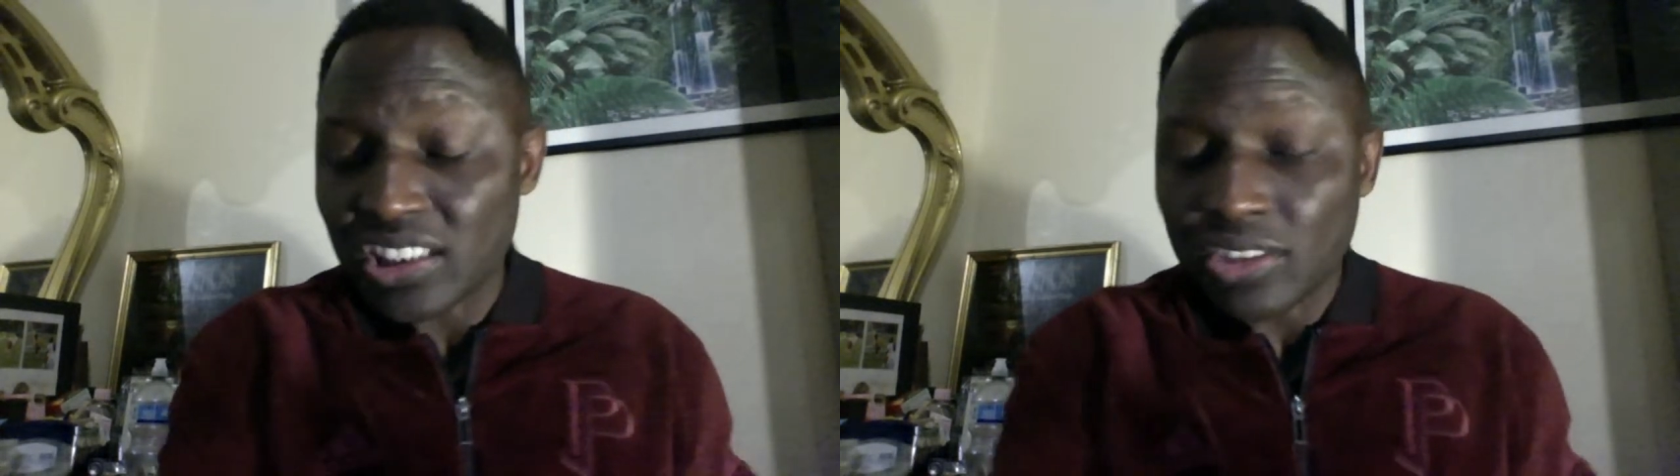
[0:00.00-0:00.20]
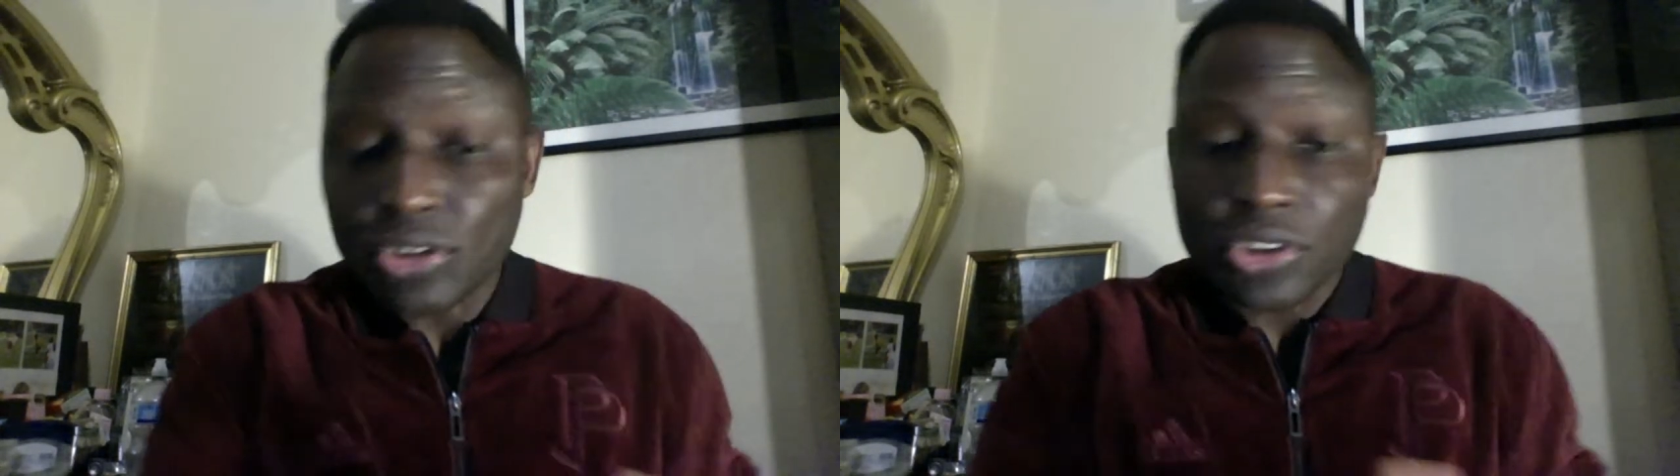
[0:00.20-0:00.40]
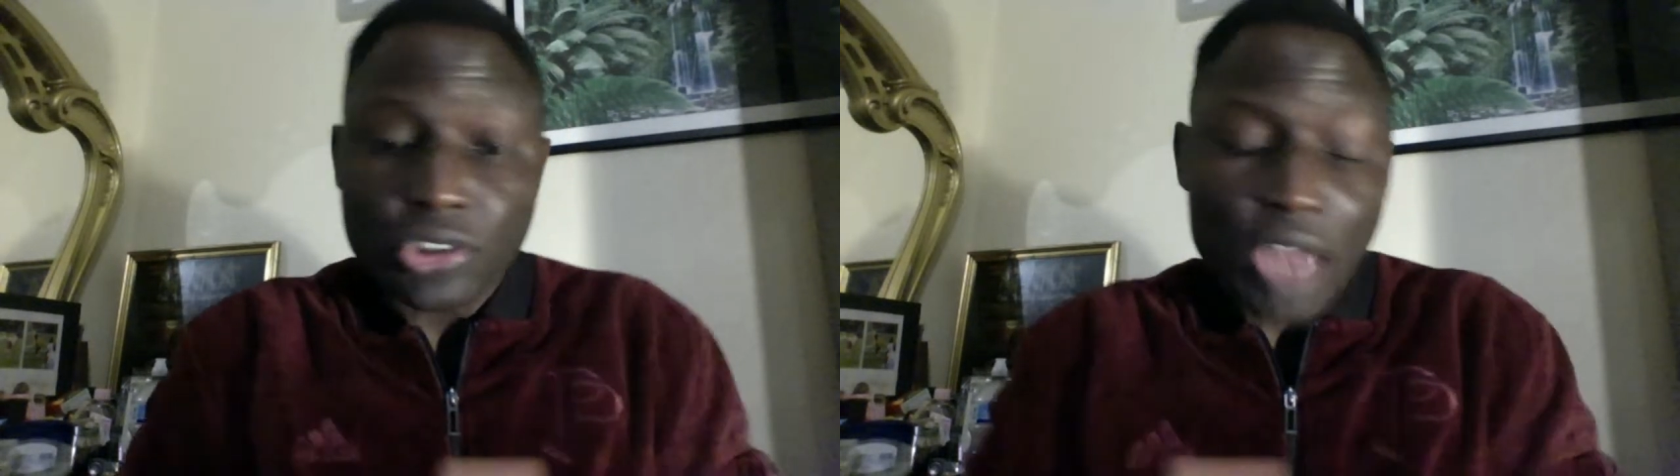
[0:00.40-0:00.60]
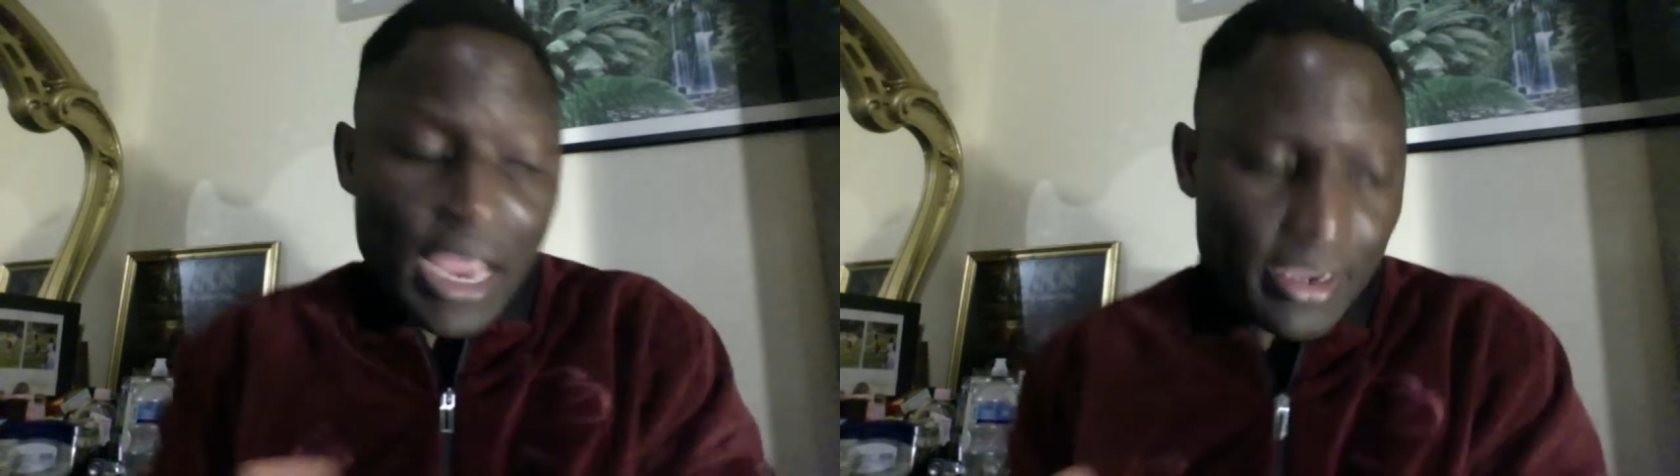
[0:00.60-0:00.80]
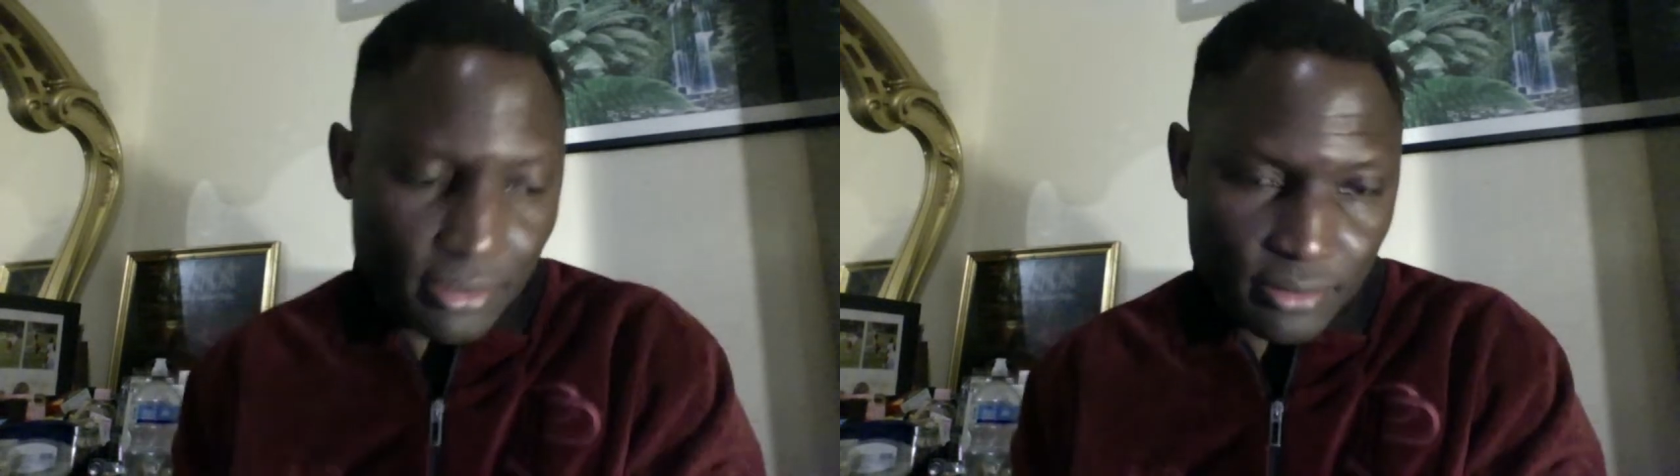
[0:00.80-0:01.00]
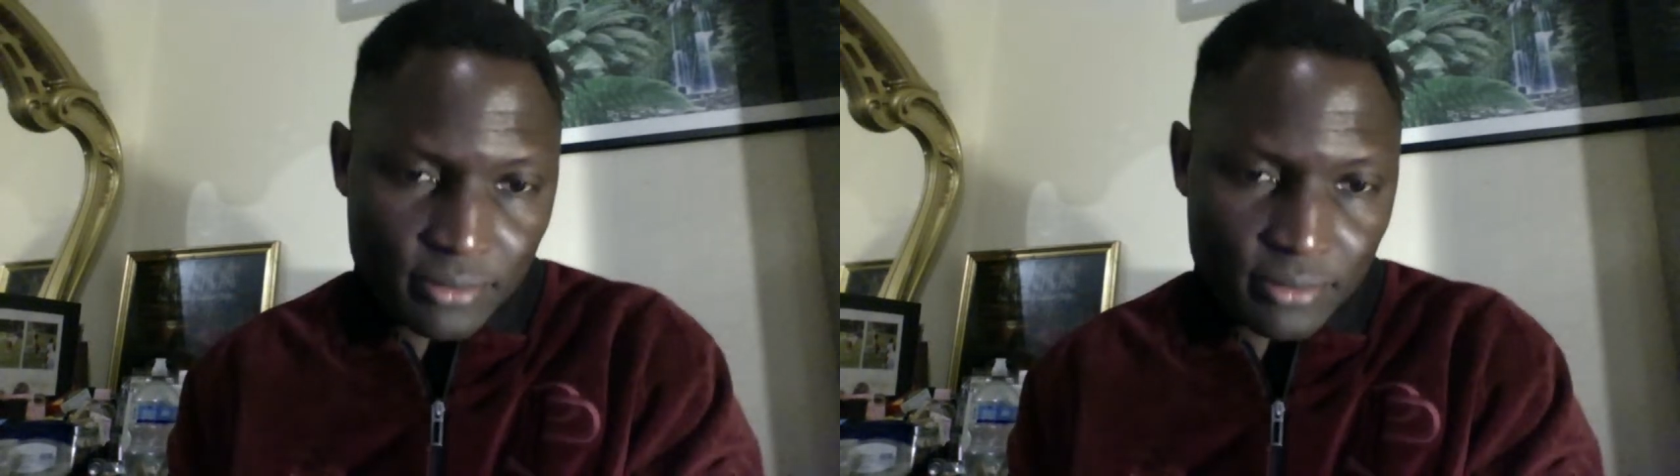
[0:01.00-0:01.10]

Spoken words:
to trial